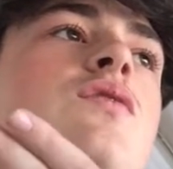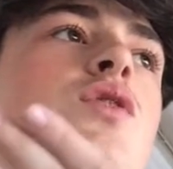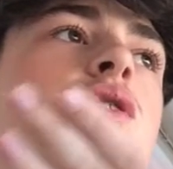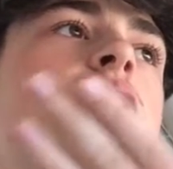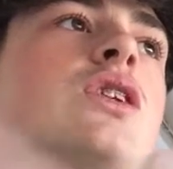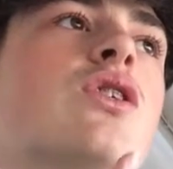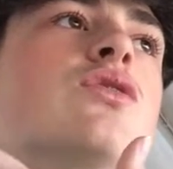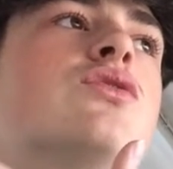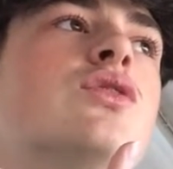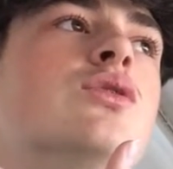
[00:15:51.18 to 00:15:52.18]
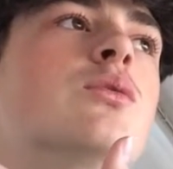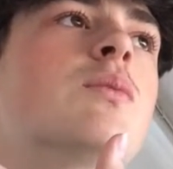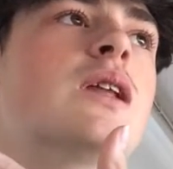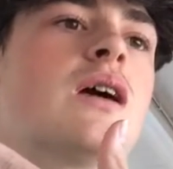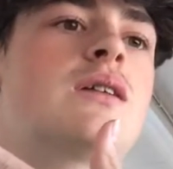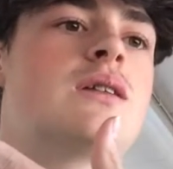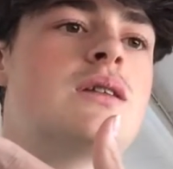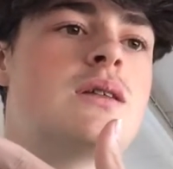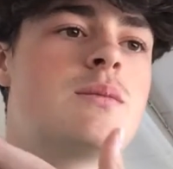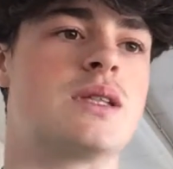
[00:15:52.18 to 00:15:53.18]
for it to go through would be like
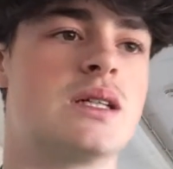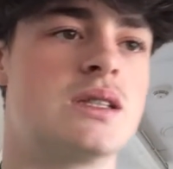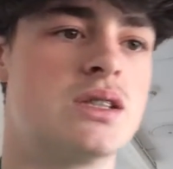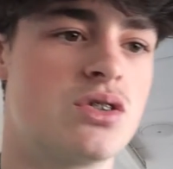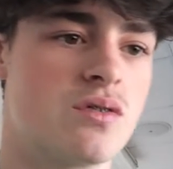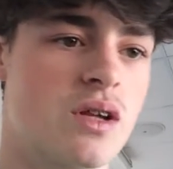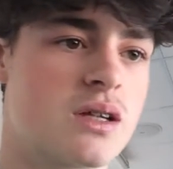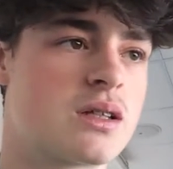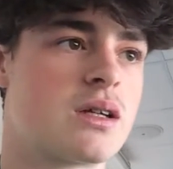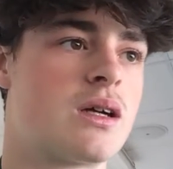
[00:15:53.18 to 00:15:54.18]
the percentage of like